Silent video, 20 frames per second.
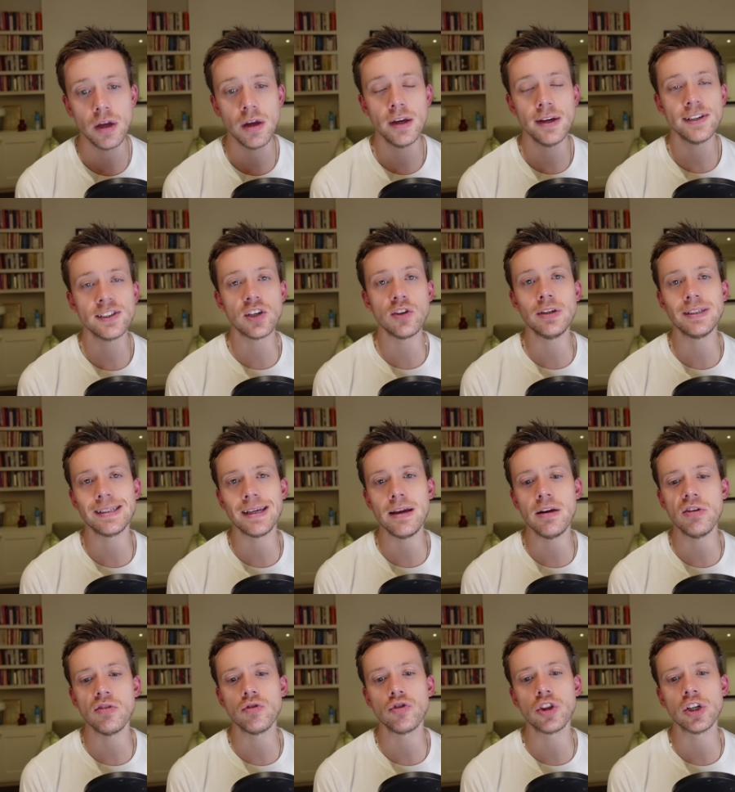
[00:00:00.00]
So you
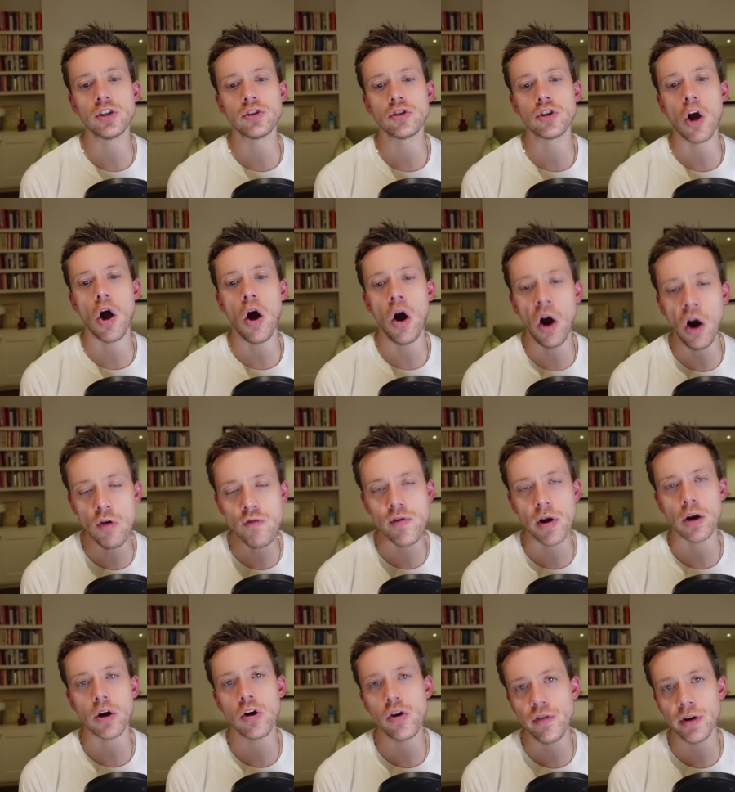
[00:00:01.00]
see, the horror
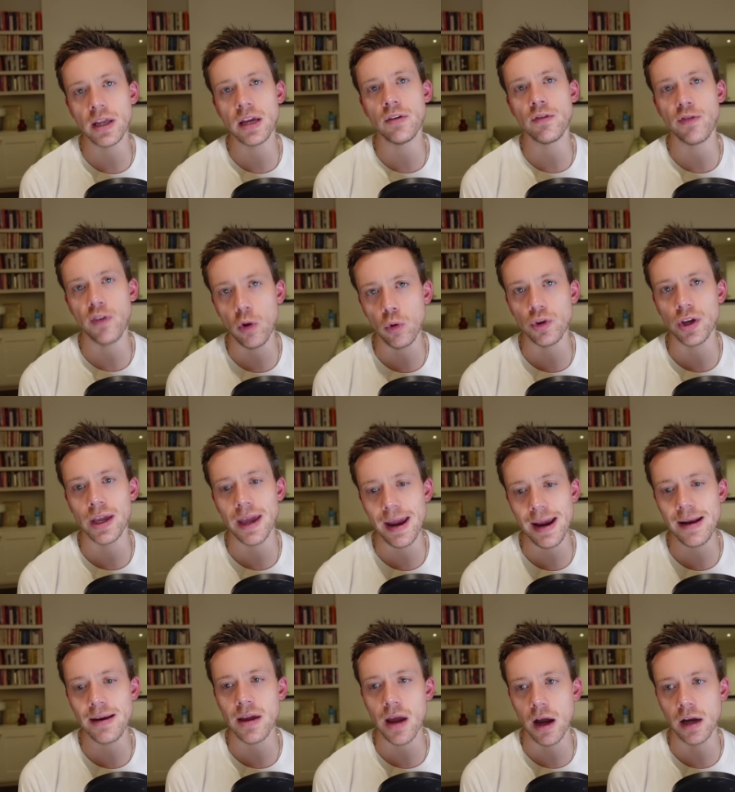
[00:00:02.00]
currently unfolding
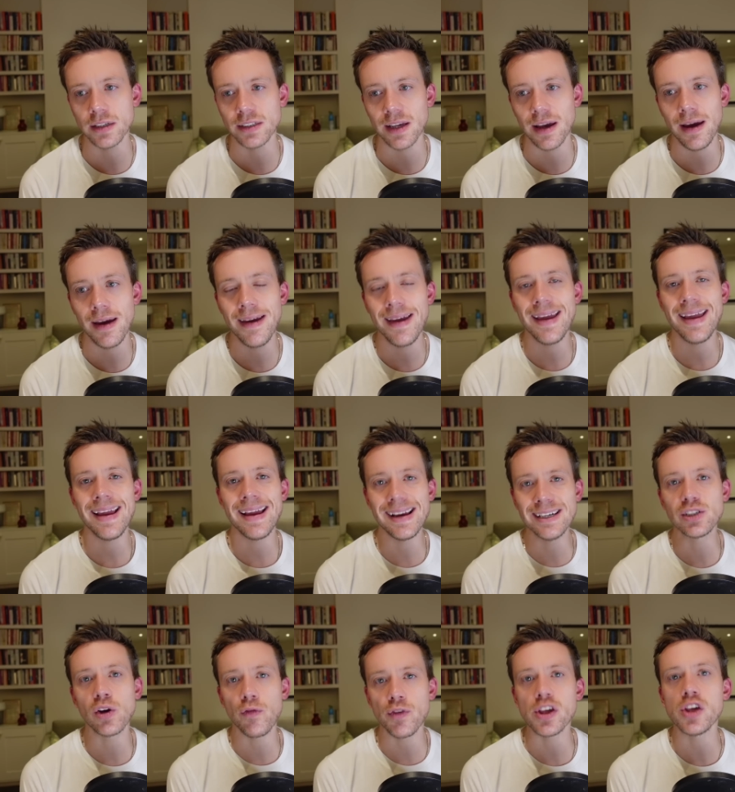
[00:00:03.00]
in Gaza
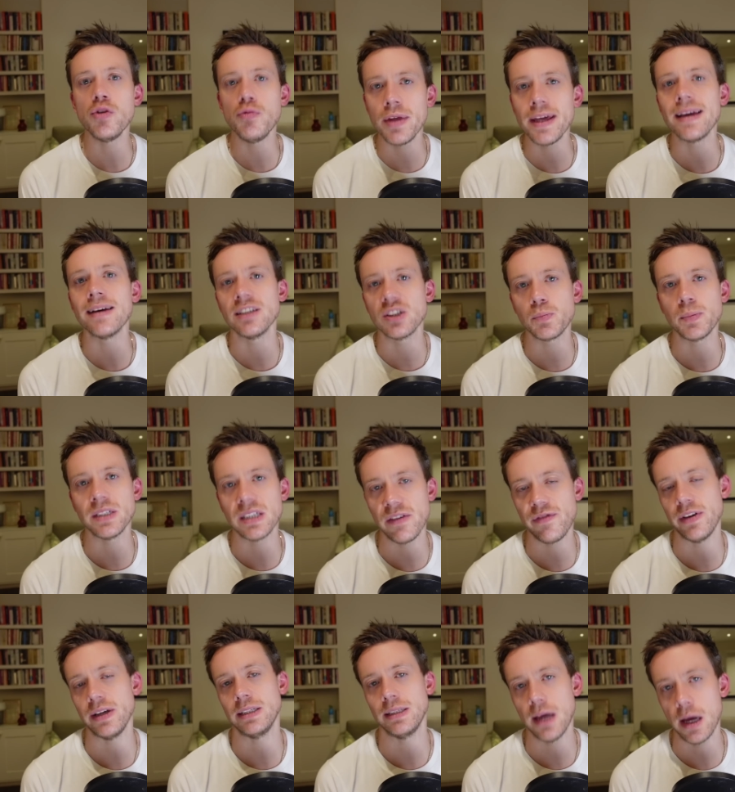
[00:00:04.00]
is of a unique and
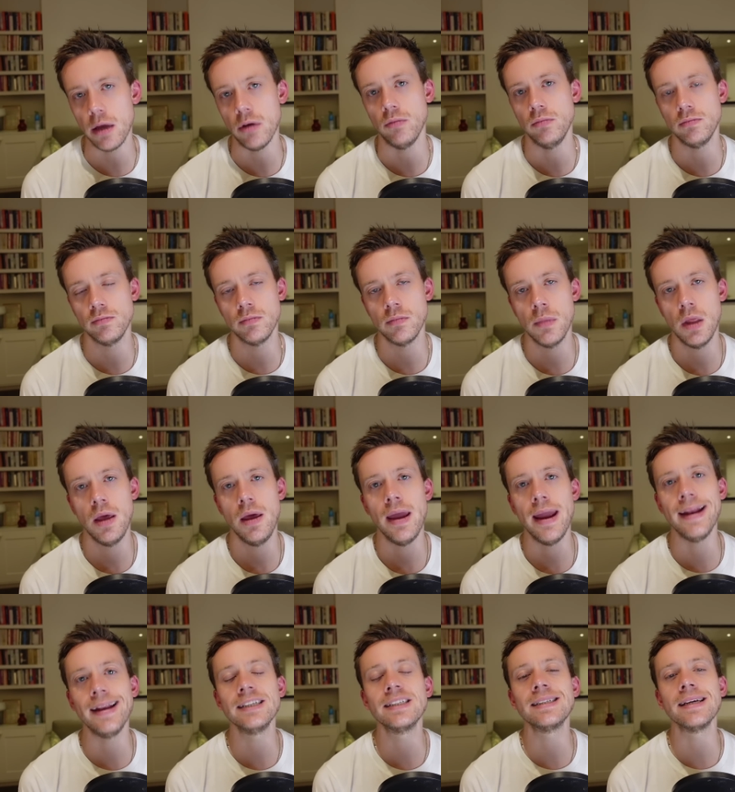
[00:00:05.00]
specific scale.
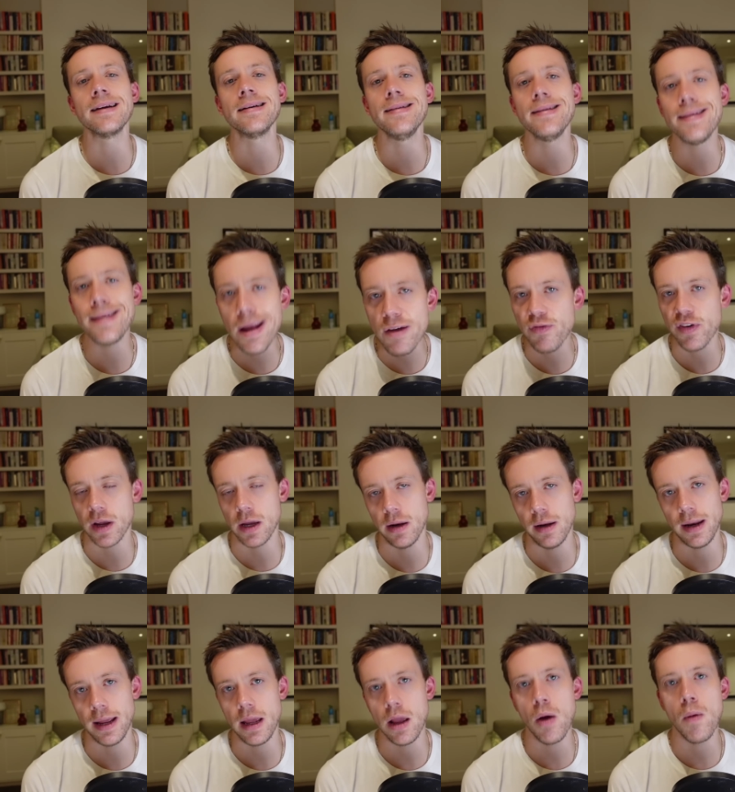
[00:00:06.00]
It is
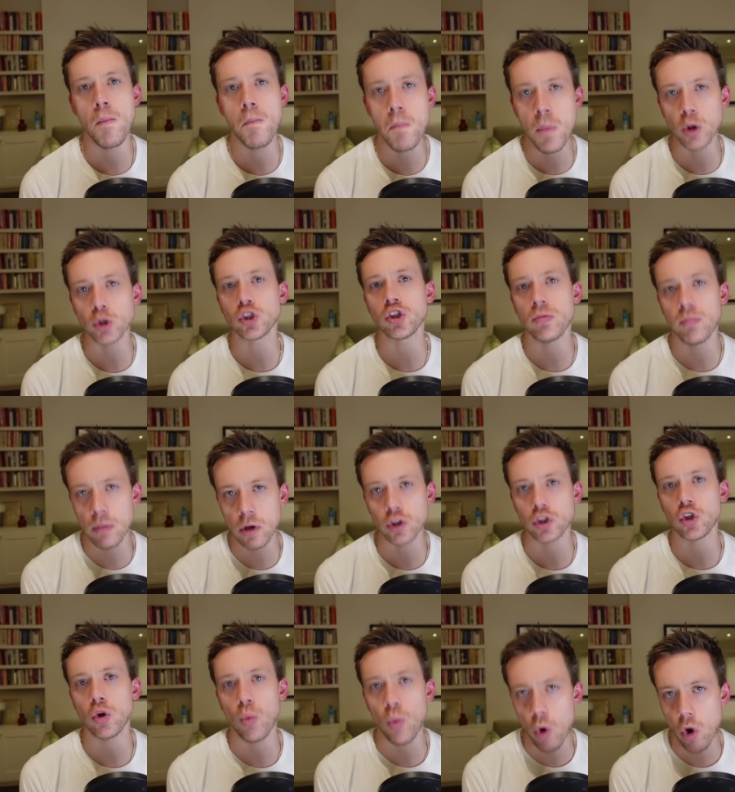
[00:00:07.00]
significantly much,
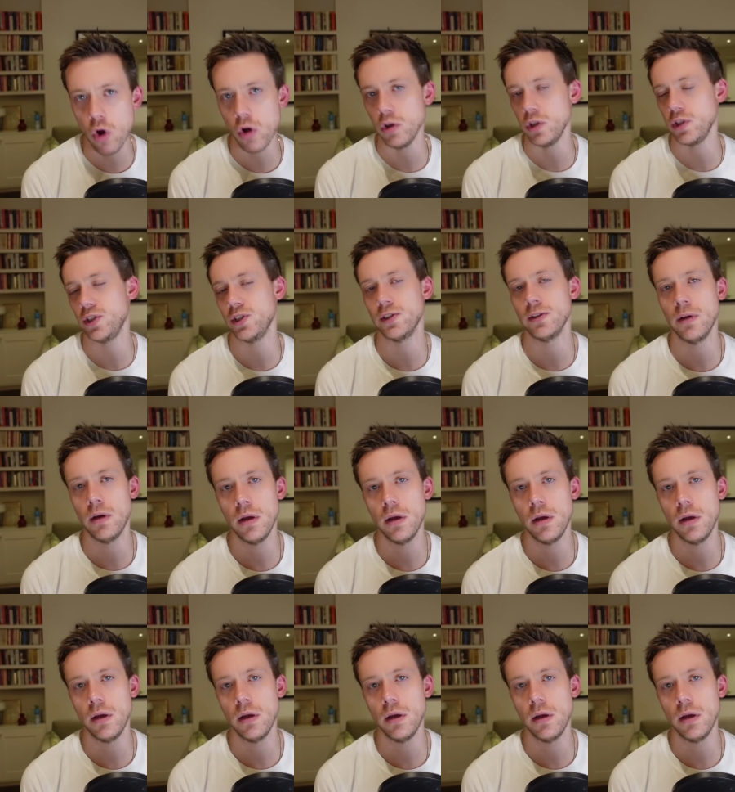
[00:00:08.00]
much worse